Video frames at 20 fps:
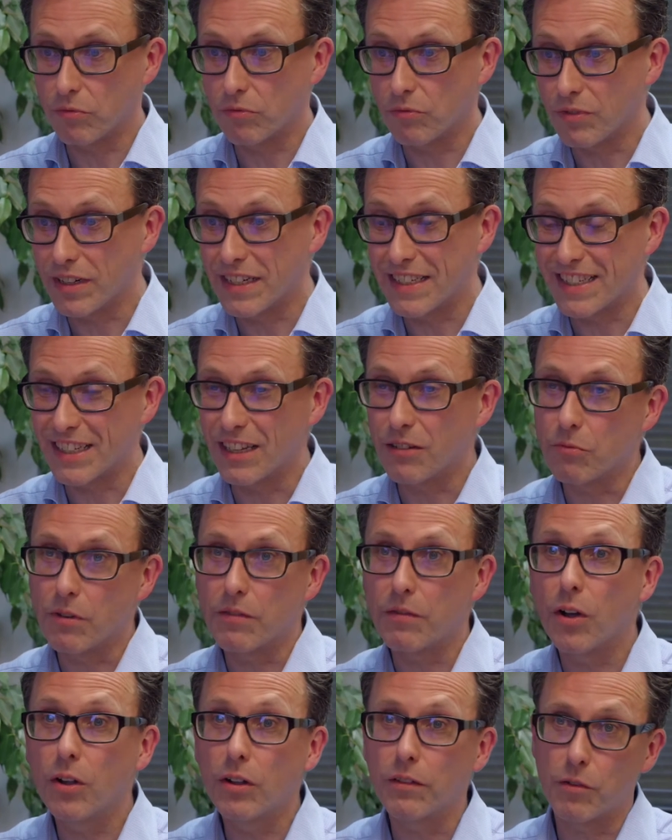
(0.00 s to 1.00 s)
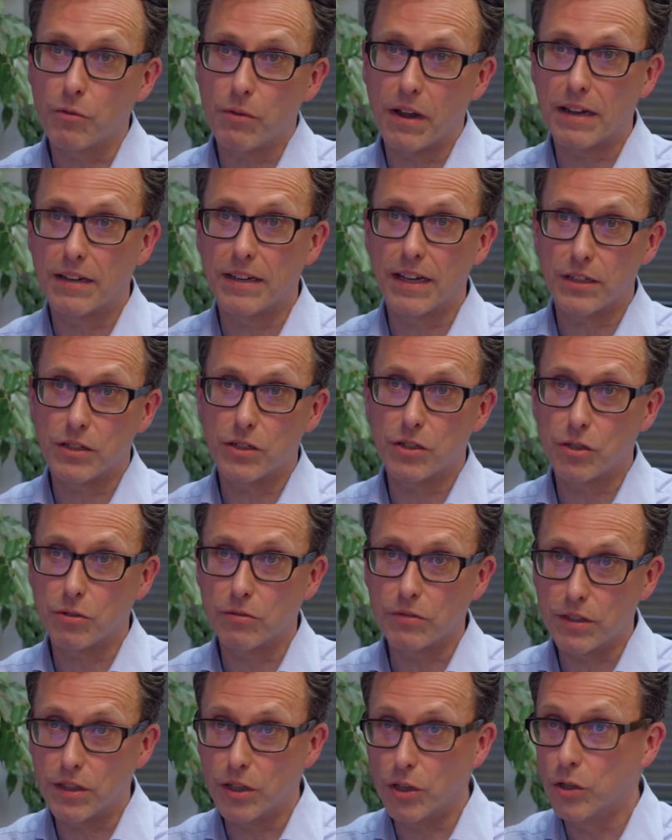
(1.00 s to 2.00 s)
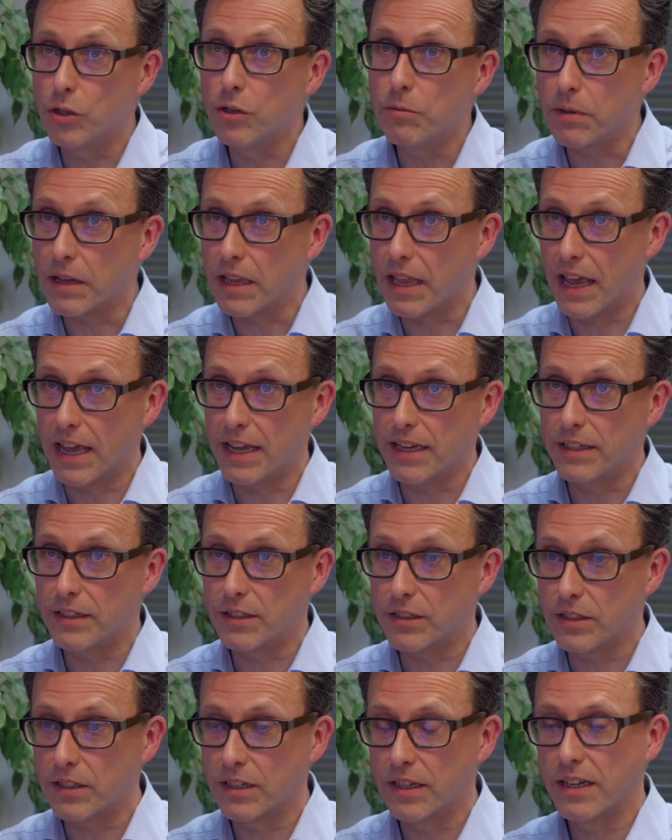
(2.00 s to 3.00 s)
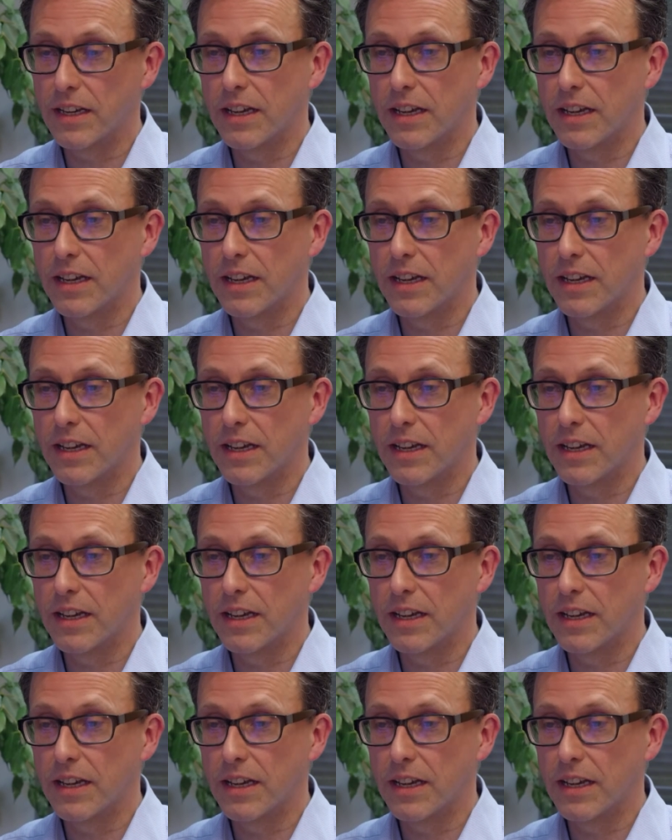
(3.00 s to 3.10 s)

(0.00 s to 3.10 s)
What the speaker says: recently revolve around national insurance. The Uber case,